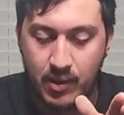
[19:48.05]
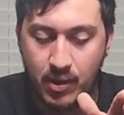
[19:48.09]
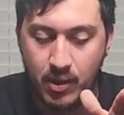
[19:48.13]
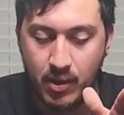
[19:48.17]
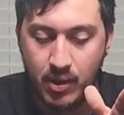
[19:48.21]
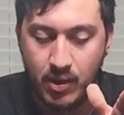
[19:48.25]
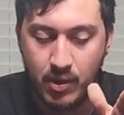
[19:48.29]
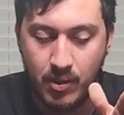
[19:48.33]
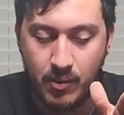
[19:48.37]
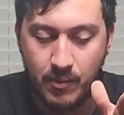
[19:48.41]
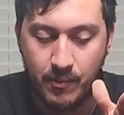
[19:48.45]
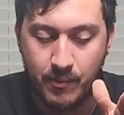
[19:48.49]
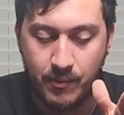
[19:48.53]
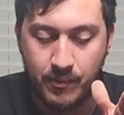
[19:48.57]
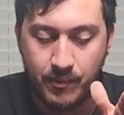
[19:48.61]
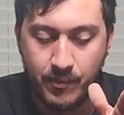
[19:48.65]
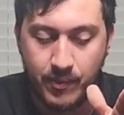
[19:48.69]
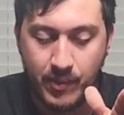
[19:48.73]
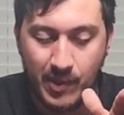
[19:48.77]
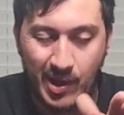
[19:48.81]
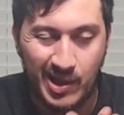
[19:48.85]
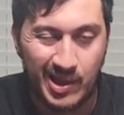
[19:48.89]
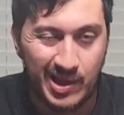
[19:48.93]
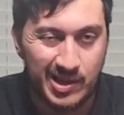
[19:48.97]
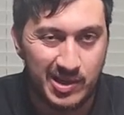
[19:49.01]
Um,
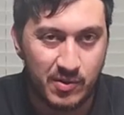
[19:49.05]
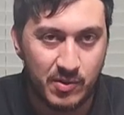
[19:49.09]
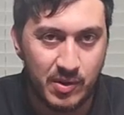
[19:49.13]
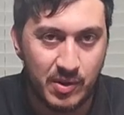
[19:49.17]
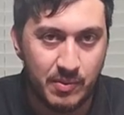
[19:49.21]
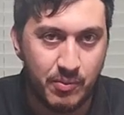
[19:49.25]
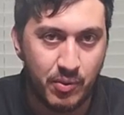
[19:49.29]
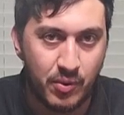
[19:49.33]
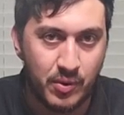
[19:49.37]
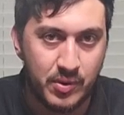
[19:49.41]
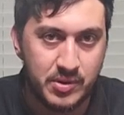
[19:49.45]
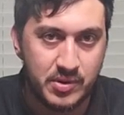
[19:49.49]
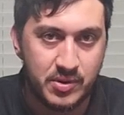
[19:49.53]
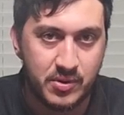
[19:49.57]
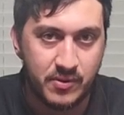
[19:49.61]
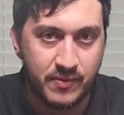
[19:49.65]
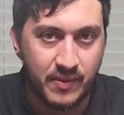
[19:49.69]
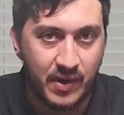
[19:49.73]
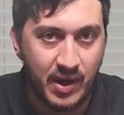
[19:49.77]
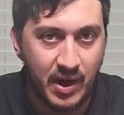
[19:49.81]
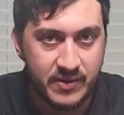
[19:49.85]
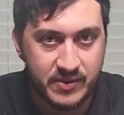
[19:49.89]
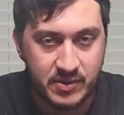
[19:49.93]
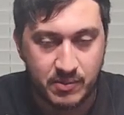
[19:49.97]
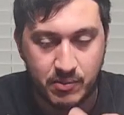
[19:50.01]
I like to run
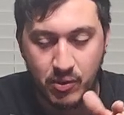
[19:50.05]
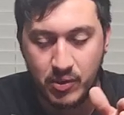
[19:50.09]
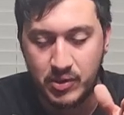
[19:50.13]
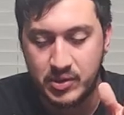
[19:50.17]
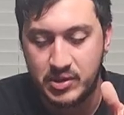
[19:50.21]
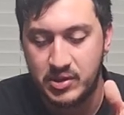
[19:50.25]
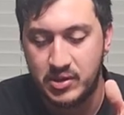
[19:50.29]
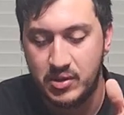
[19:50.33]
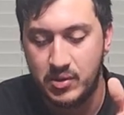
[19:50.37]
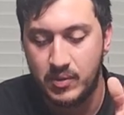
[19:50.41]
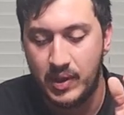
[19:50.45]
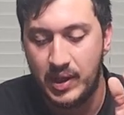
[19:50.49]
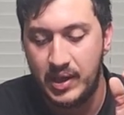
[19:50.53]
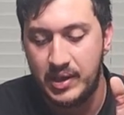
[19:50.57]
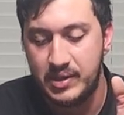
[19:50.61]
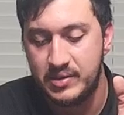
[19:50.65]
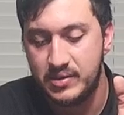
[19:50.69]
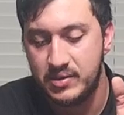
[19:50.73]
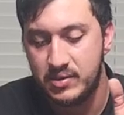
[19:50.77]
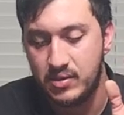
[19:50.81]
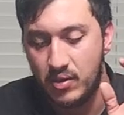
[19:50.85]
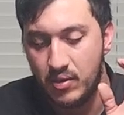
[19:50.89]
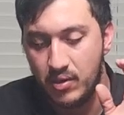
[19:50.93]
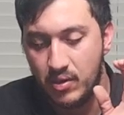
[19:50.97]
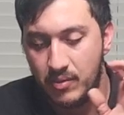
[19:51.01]
0.25s or 0.28s,
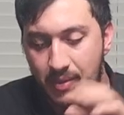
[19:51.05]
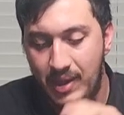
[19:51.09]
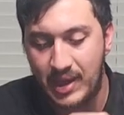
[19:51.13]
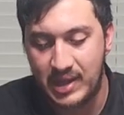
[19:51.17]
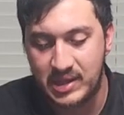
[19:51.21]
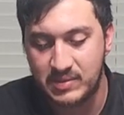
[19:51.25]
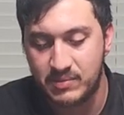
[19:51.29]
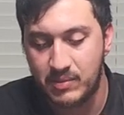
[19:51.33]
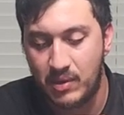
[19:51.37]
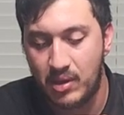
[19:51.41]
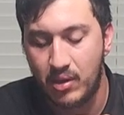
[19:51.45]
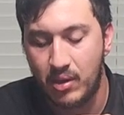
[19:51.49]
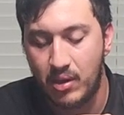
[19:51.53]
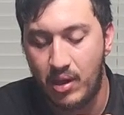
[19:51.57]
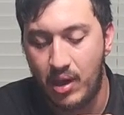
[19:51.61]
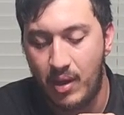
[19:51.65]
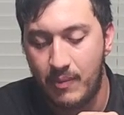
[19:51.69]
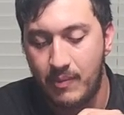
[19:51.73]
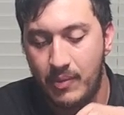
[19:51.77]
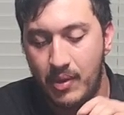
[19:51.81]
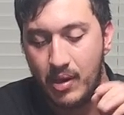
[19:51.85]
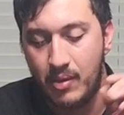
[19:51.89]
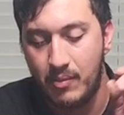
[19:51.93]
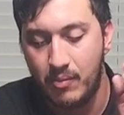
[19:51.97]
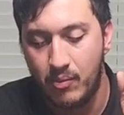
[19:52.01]
so the Maxx Model hop
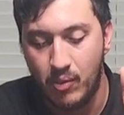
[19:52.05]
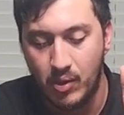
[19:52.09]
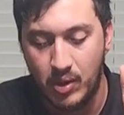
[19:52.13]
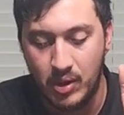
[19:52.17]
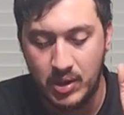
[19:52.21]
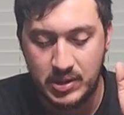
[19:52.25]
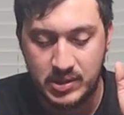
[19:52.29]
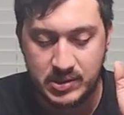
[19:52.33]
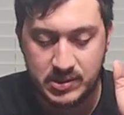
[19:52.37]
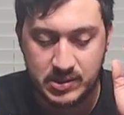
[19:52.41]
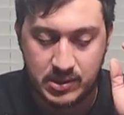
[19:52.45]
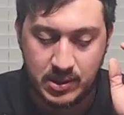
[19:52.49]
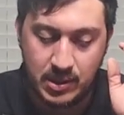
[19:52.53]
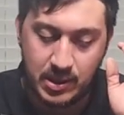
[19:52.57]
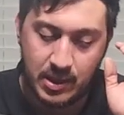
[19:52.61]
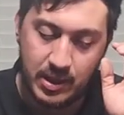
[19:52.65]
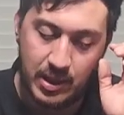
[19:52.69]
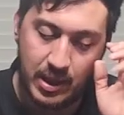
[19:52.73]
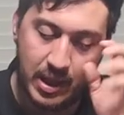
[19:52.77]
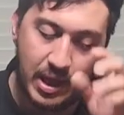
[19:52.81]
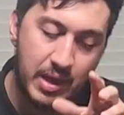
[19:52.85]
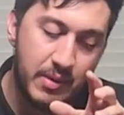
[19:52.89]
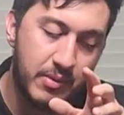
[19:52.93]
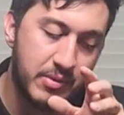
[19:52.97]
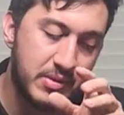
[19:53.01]
up was
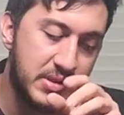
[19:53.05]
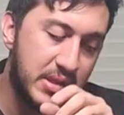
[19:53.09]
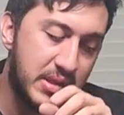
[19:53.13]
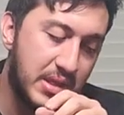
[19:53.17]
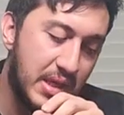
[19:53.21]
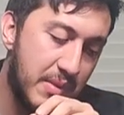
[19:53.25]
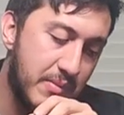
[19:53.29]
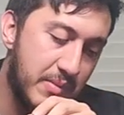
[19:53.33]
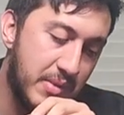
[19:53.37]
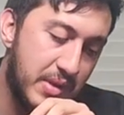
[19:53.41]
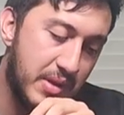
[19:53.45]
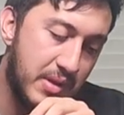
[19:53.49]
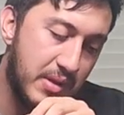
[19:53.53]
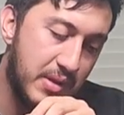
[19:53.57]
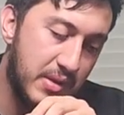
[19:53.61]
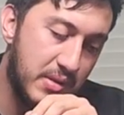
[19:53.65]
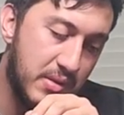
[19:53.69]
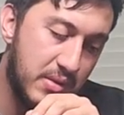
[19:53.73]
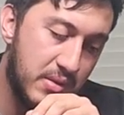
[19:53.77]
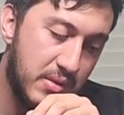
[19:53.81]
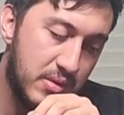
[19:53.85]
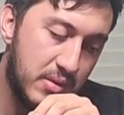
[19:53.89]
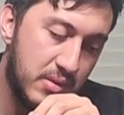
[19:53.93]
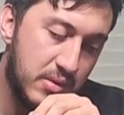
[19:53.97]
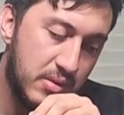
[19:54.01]
able to get me
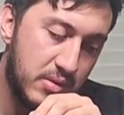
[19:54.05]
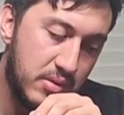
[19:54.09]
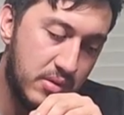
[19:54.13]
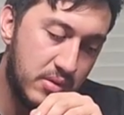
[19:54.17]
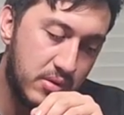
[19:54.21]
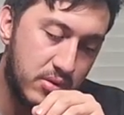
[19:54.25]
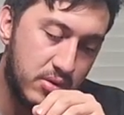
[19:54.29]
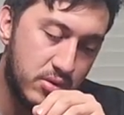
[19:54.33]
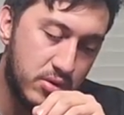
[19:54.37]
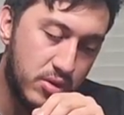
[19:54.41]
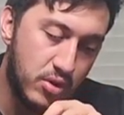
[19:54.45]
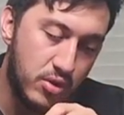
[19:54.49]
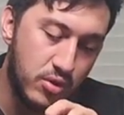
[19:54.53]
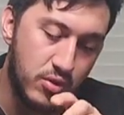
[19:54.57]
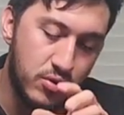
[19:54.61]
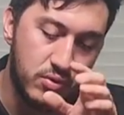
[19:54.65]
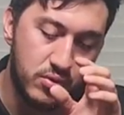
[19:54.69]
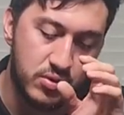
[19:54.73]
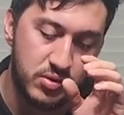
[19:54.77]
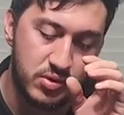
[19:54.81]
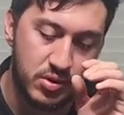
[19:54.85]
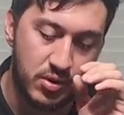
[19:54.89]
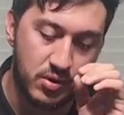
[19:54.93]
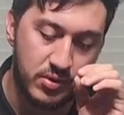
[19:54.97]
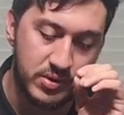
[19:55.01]
to
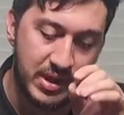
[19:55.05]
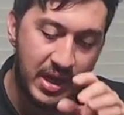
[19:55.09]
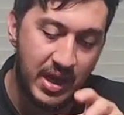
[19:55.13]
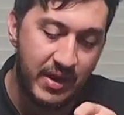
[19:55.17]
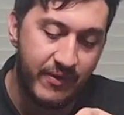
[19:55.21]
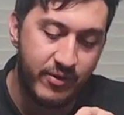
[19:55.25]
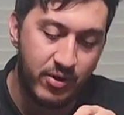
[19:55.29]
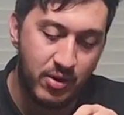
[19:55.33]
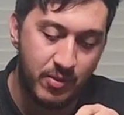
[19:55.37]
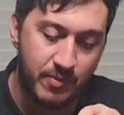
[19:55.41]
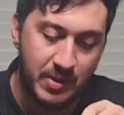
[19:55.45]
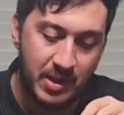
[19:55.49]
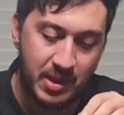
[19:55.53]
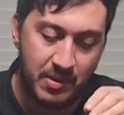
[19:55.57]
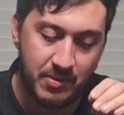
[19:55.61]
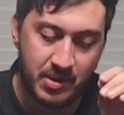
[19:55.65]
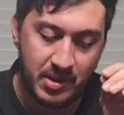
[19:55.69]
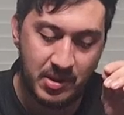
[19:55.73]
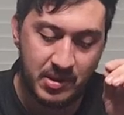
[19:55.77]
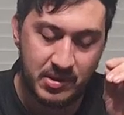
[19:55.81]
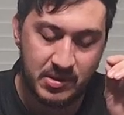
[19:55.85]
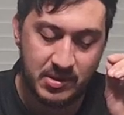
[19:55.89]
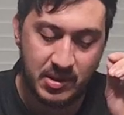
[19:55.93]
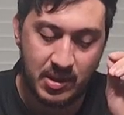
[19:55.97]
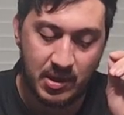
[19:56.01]
use those heavier
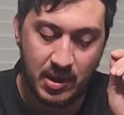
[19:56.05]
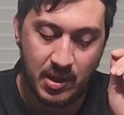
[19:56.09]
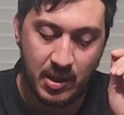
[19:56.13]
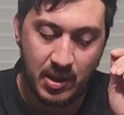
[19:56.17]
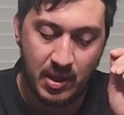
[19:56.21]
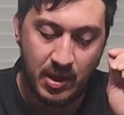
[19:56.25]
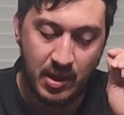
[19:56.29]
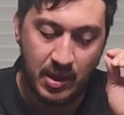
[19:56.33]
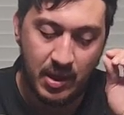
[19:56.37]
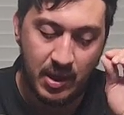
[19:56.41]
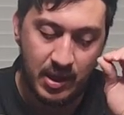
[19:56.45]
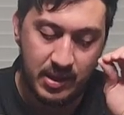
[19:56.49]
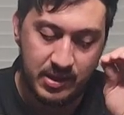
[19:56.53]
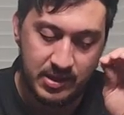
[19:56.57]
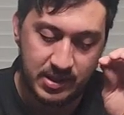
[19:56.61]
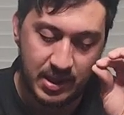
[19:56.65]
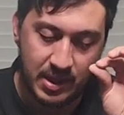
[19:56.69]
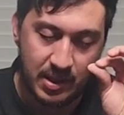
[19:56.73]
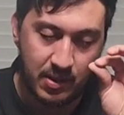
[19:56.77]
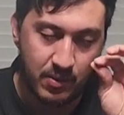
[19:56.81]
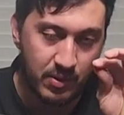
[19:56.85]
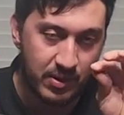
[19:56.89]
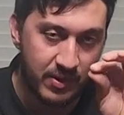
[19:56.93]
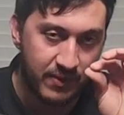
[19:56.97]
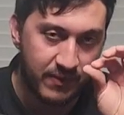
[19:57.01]
BBs and to kind
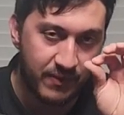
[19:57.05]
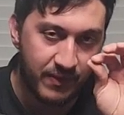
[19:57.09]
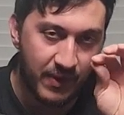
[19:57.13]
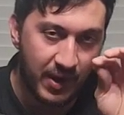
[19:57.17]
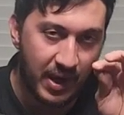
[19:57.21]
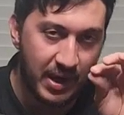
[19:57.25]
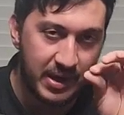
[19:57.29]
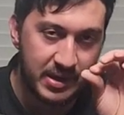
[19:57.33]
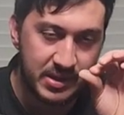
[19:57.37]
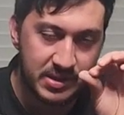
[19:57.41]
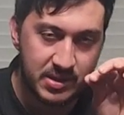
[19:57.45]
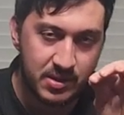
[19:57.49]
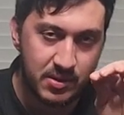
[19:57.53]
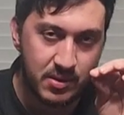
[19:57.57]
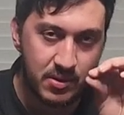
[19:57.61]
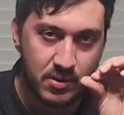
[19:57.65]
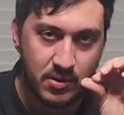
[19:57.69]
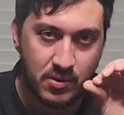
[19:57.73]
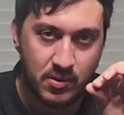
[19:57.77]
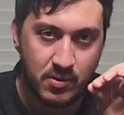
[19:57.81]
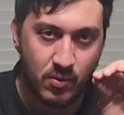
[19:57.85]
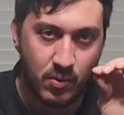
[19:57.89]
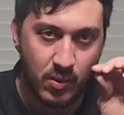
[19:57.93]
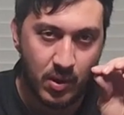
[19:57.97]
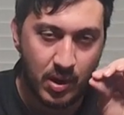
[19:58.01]
of really fine
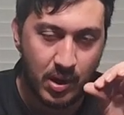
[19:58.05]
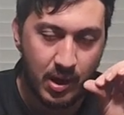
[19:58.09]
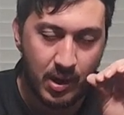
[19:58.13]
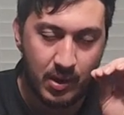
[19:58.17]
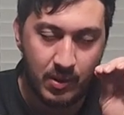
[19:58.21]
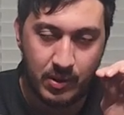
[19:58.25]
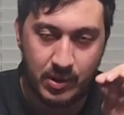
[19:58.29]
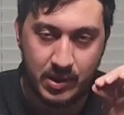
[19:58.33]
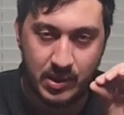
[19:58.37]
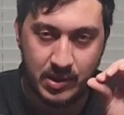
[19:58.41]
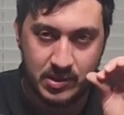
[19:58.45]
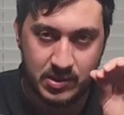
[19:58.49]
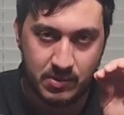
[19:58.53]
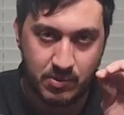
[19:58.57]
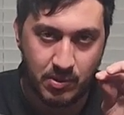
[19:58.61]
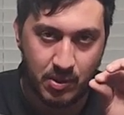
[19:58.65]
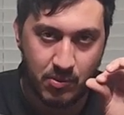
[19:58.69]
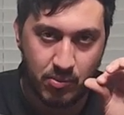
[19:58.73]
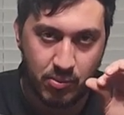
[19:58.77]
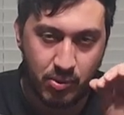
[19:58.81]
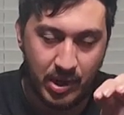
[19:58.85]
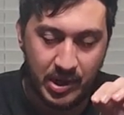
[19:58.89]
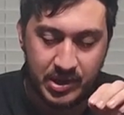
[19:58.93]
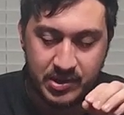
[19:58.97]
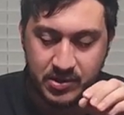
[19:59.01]
tune where I need to put
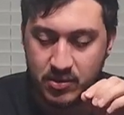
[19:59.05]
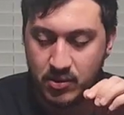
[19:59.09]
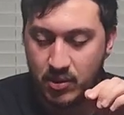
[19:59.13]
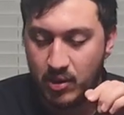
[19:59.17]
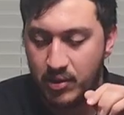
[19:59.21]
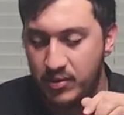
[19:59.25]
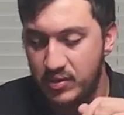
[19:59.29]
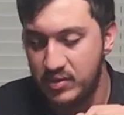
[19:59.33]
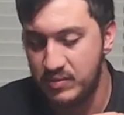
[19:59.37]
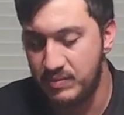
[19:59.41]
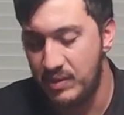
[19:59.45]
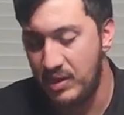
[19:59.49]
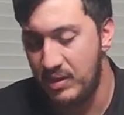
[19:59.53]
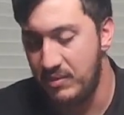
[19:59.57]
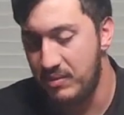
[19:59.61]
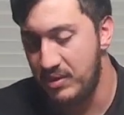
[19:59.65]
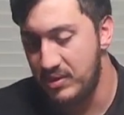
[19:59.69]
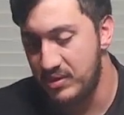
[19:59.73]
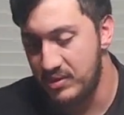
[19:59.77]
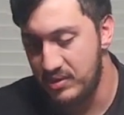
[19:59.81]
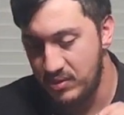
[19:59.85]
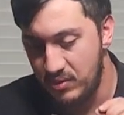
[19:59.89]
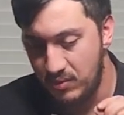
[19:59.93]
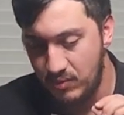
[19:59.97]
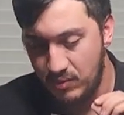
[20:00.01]
pressure on those
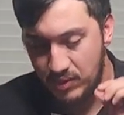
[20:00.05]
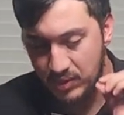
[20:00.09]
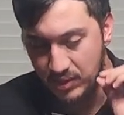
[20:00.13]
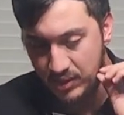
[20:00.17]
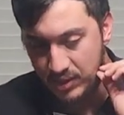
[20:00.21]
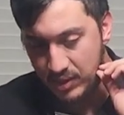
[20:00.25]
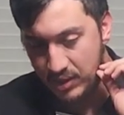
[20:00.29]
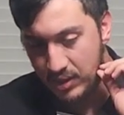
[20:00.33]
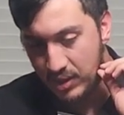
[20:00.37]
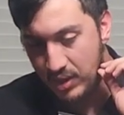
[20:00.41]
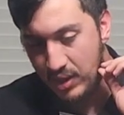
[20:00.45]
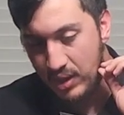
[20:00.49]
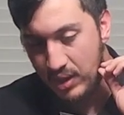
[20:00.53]
BBs to really